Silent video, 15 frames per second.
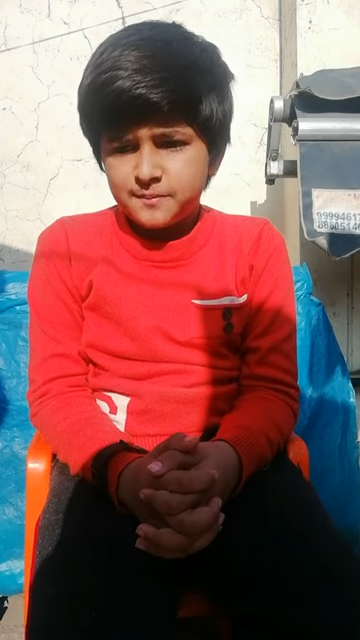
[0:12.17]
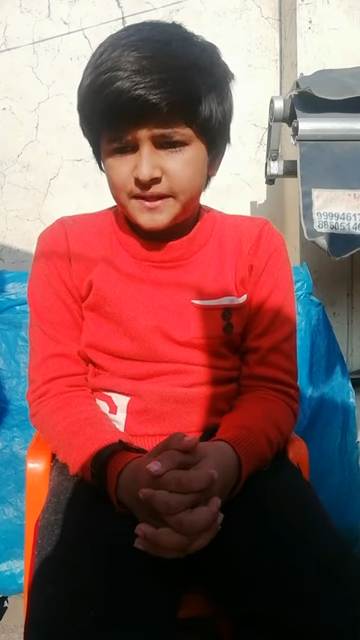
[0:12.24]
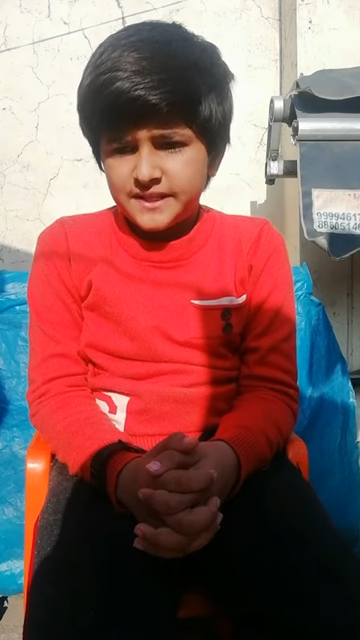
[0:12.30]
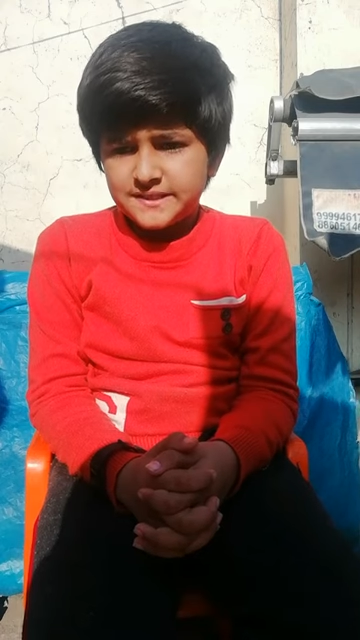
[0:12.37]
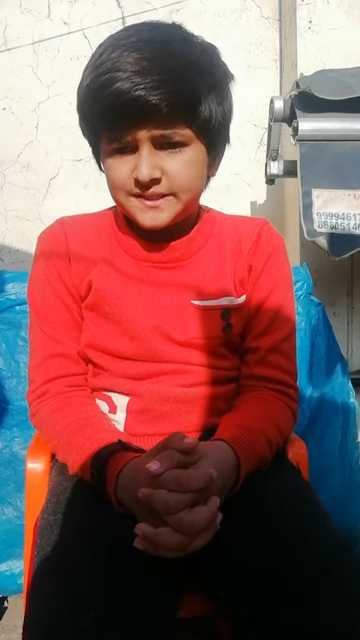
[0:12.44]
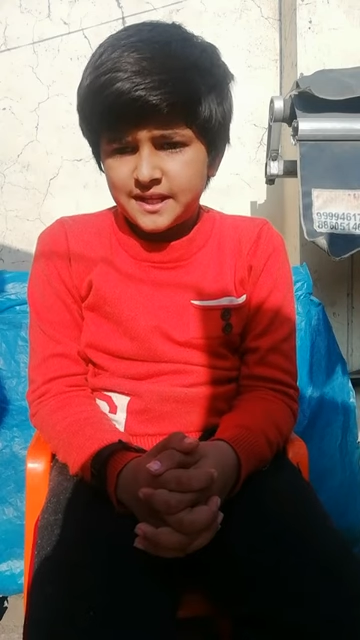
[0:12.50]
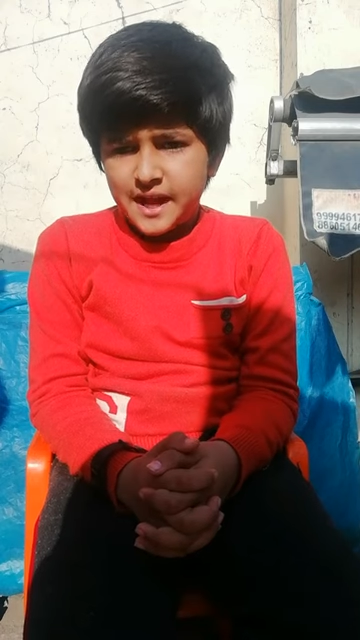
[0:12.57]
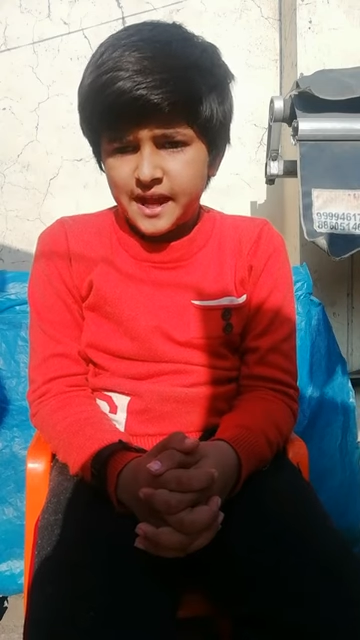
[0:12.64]

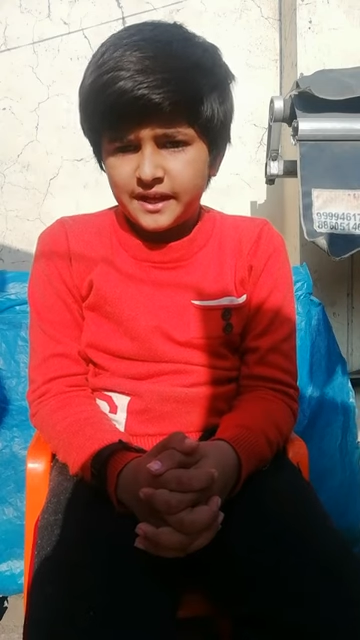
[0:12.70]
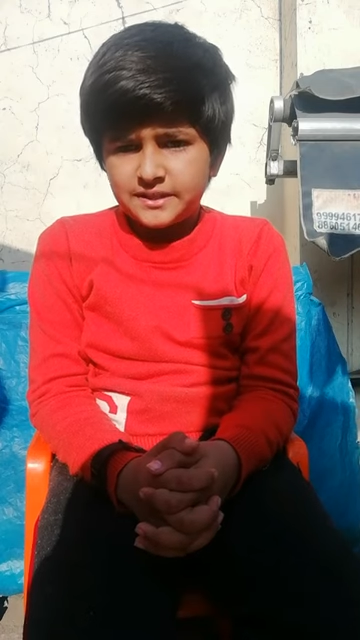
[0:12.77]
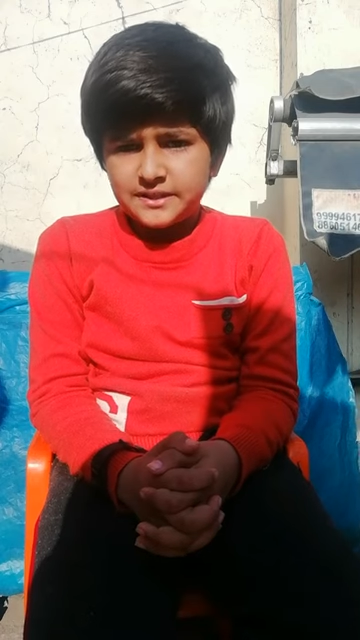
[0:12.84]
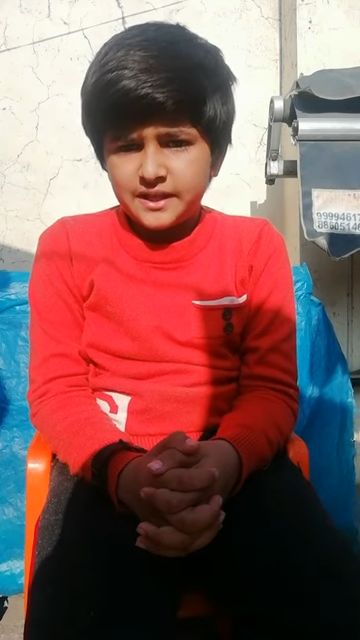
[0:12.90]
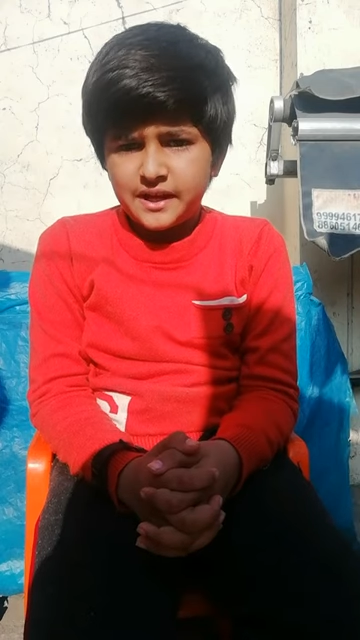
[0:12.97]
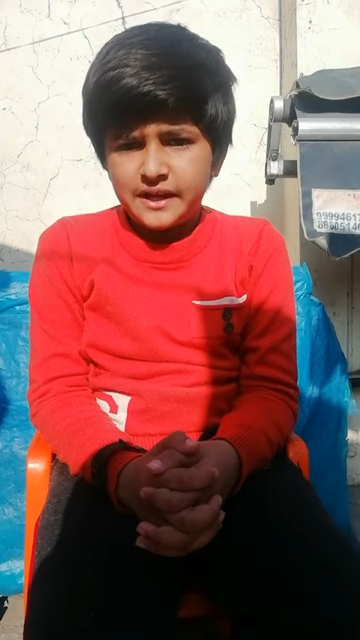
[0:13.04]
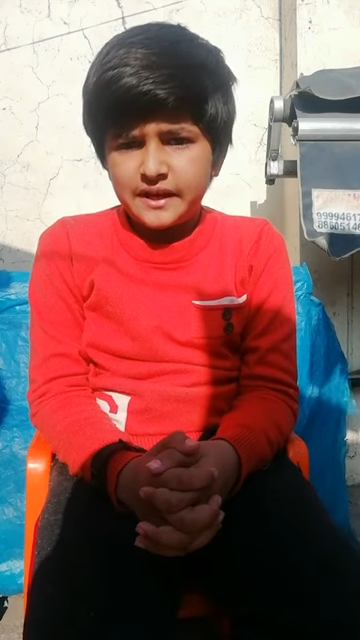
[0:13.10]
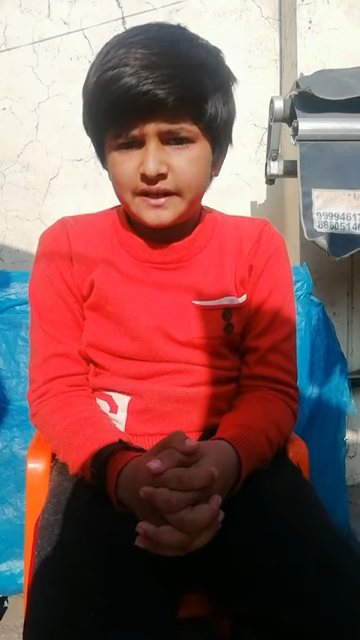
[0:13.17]
Please like,
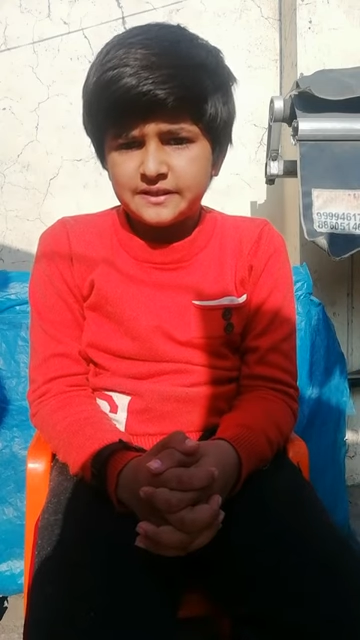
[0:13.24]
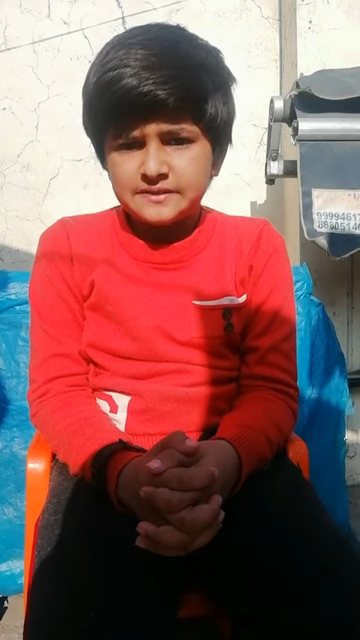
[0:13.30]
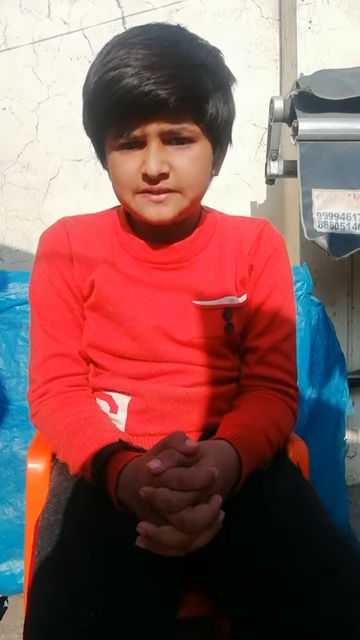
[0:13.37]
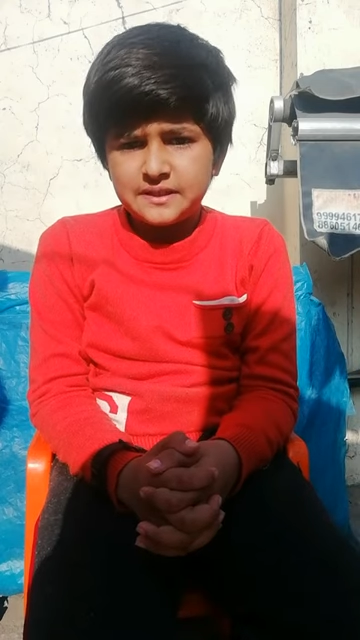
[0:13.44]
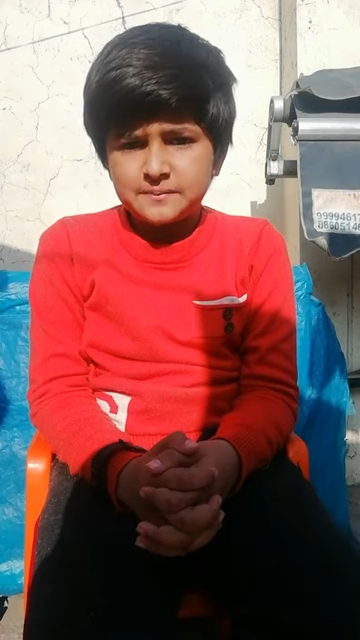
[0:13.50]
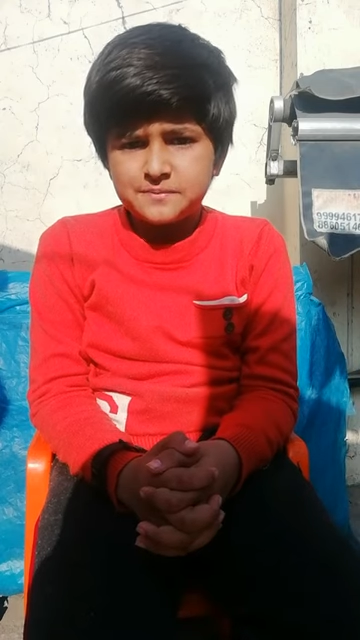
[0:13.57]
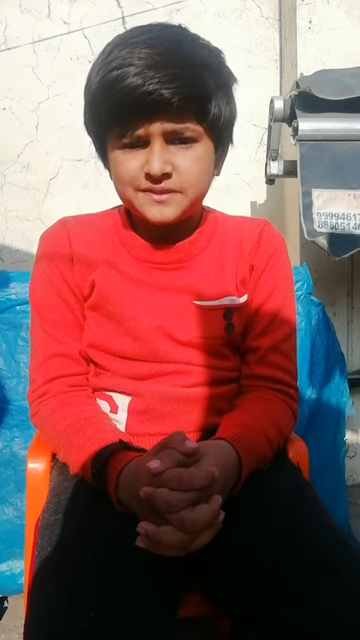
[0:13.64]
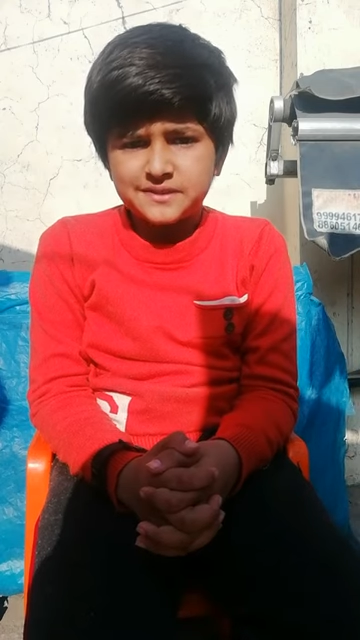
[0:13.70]
share and
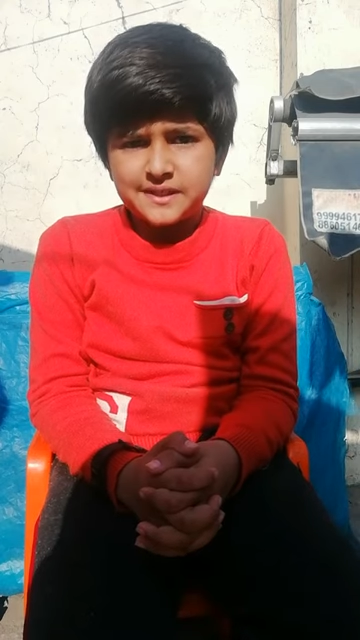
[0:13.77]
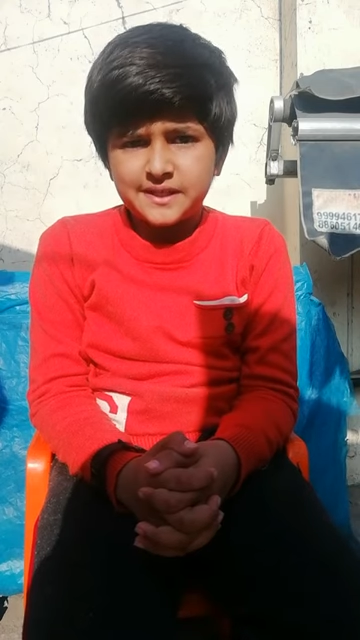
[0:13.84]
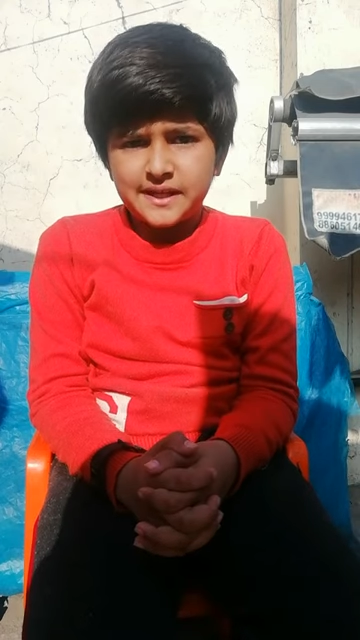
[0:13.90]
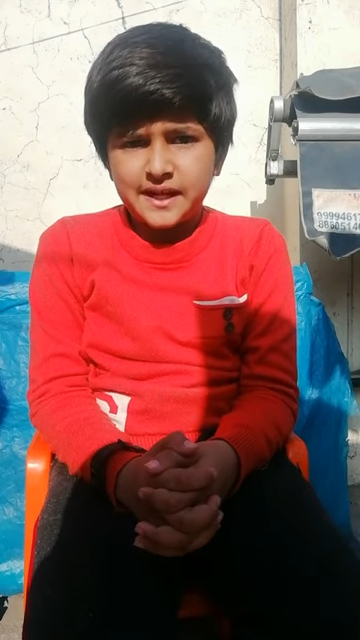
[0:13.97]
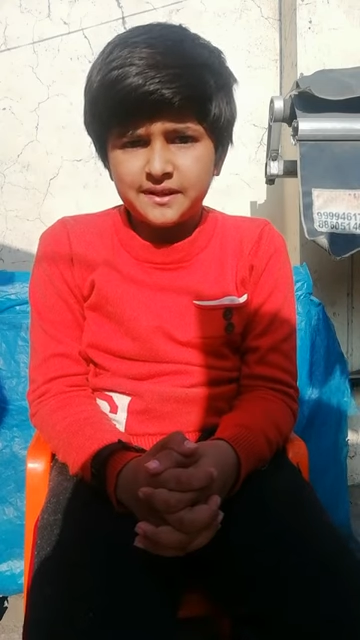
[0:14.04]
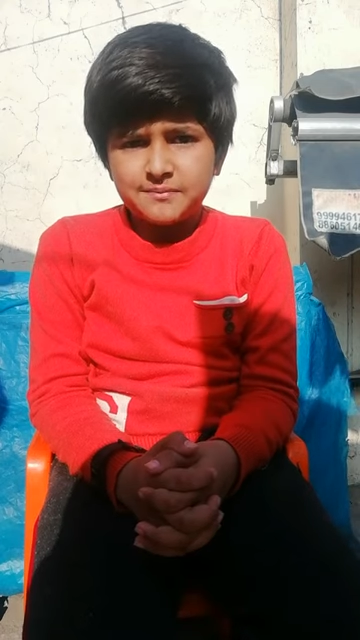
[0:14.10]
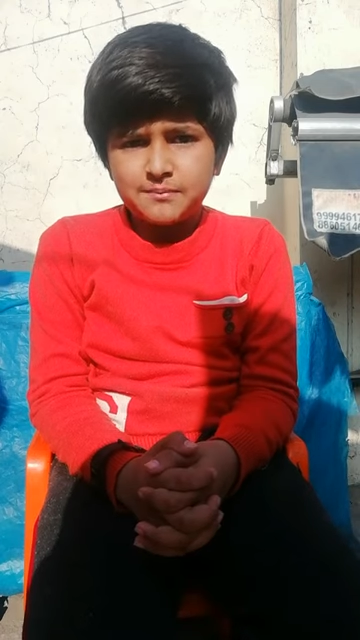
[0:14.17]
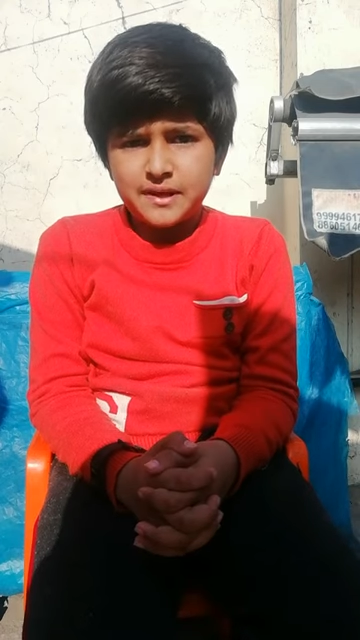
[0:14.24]

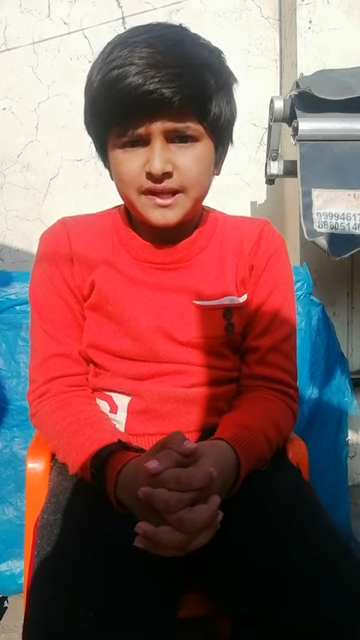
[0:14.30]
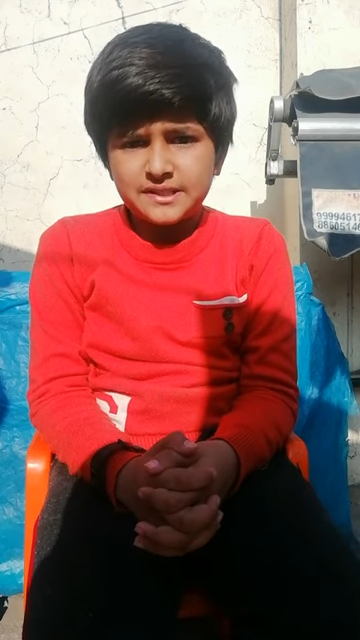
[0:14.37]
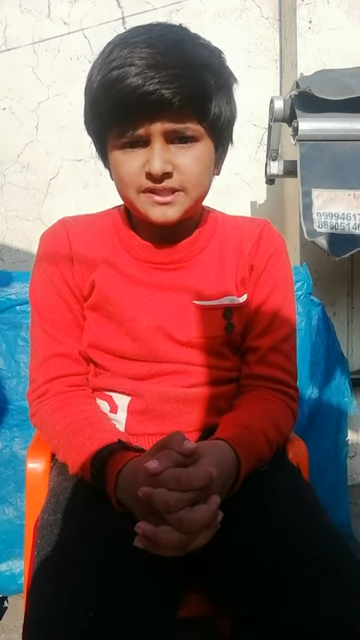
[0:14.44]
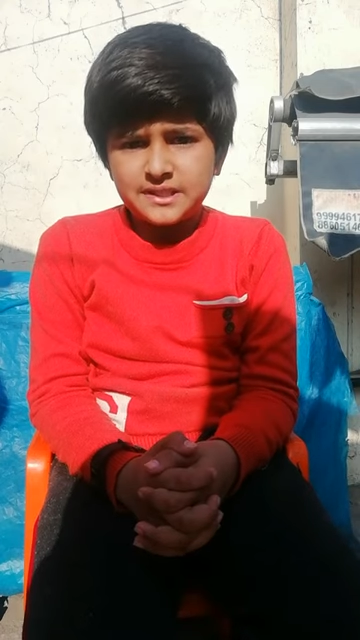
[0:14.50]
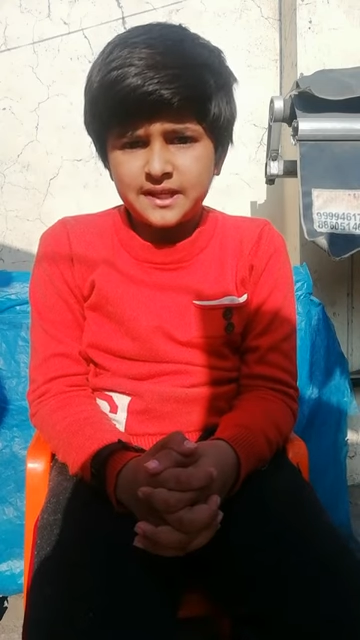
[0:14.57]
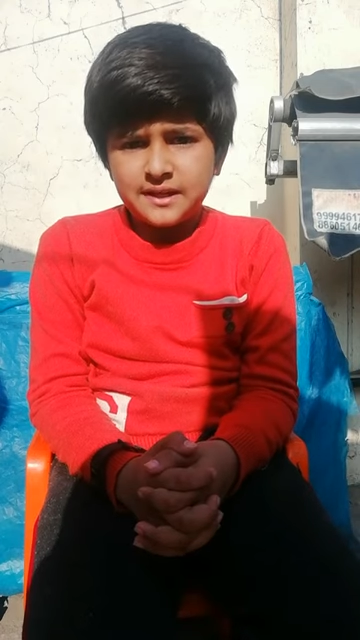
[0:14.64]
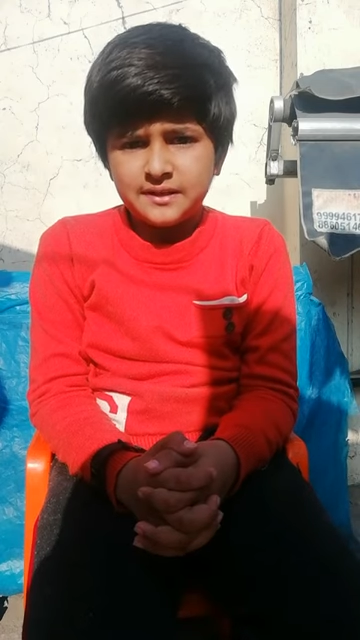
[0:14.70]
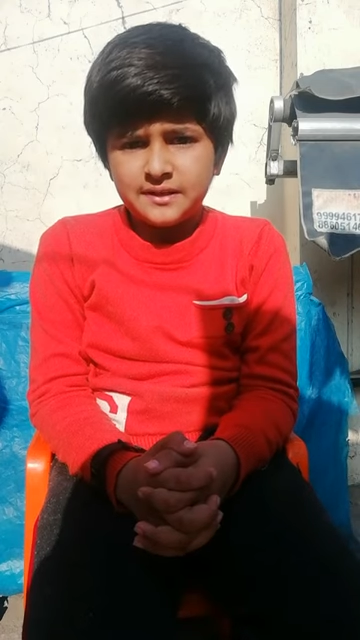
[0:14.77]
subscribe my
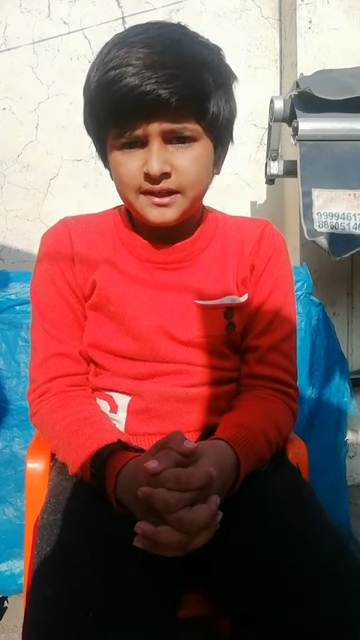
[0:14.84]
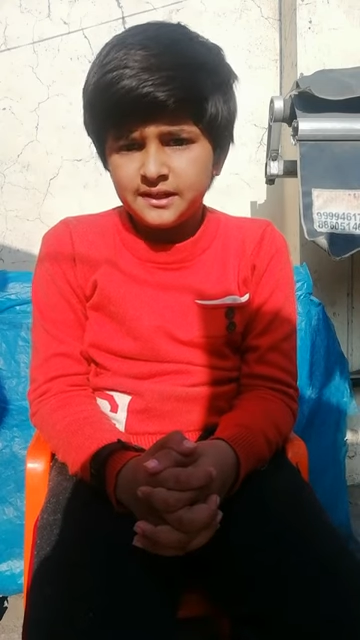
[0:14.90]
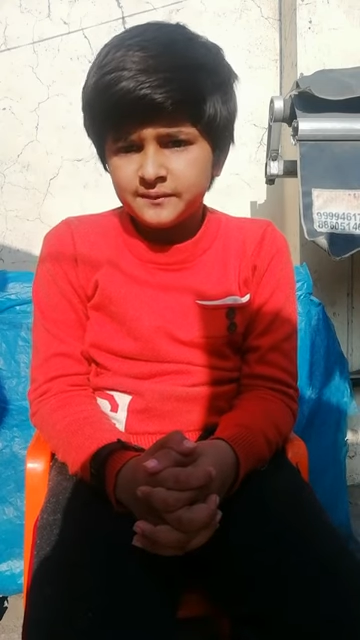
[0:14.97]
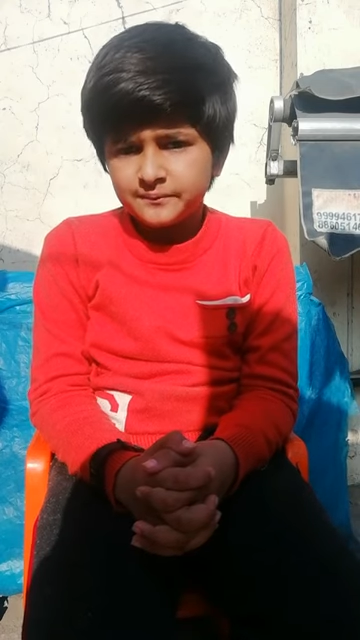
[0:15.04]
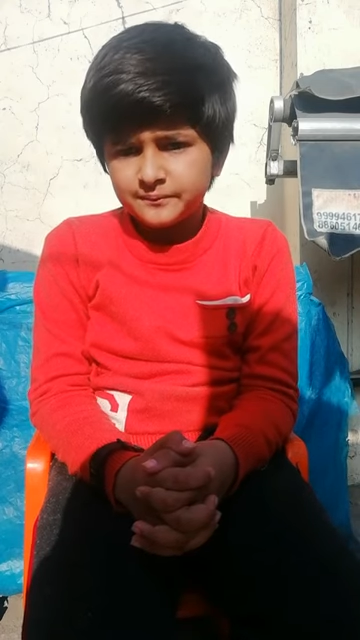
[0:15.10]
channel.